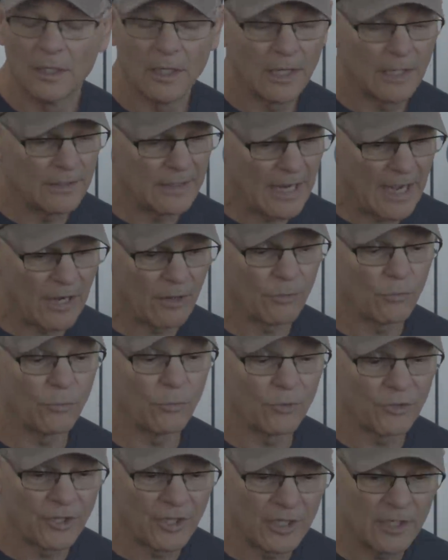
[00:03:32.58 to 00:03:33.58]
And now
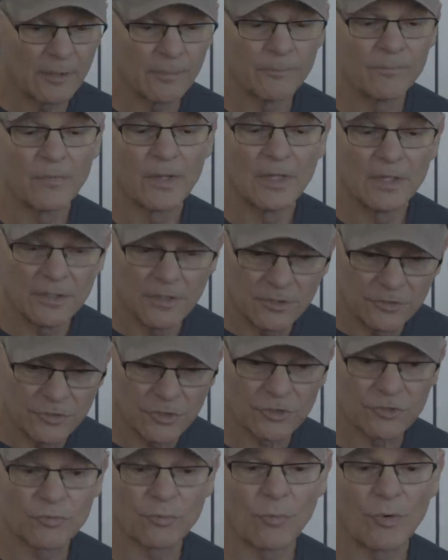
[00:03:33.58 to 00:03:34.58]
with him, it's
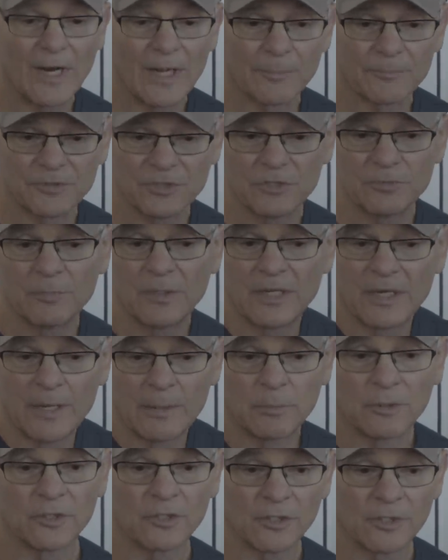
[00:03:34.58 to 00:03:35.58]
just reps. He's been
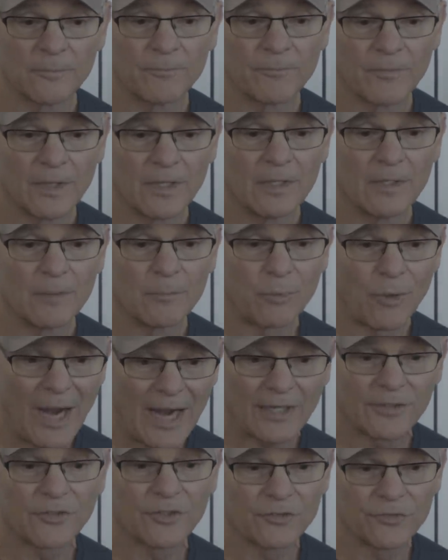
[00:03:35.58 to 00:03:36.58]
able to
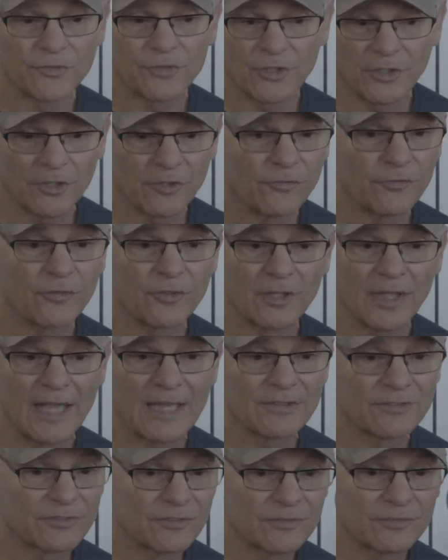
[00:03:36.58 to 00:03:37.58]
practice here for the
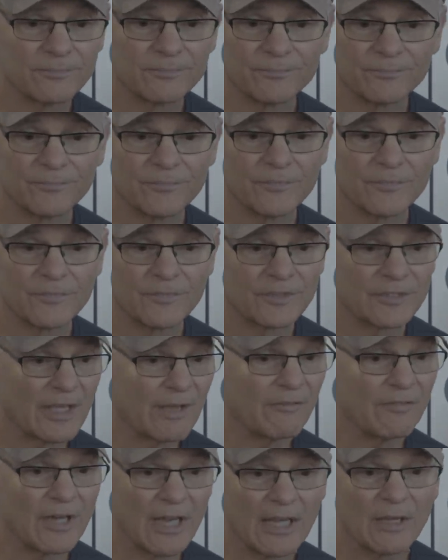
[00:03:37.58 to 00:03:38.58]
last
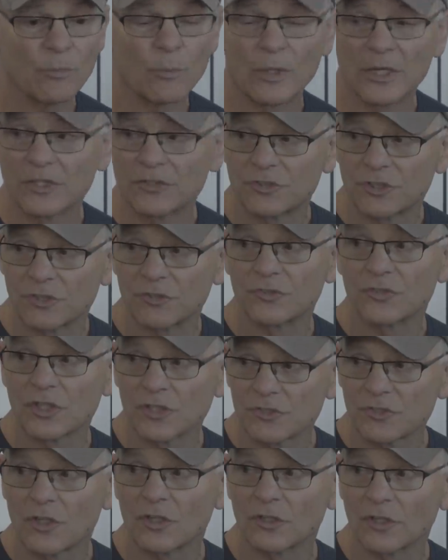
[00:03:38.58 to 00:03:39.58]
seven, eight weeks
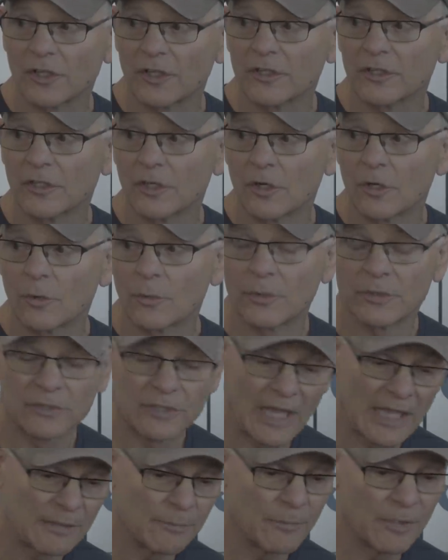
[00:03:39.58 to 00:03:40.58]
consistently. You know, we
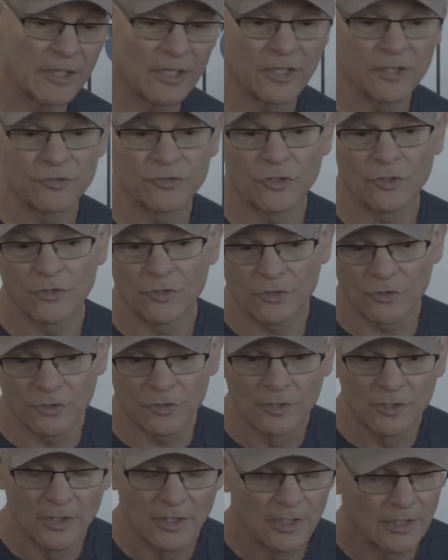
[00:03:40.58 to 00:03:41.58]
hadn't been injured or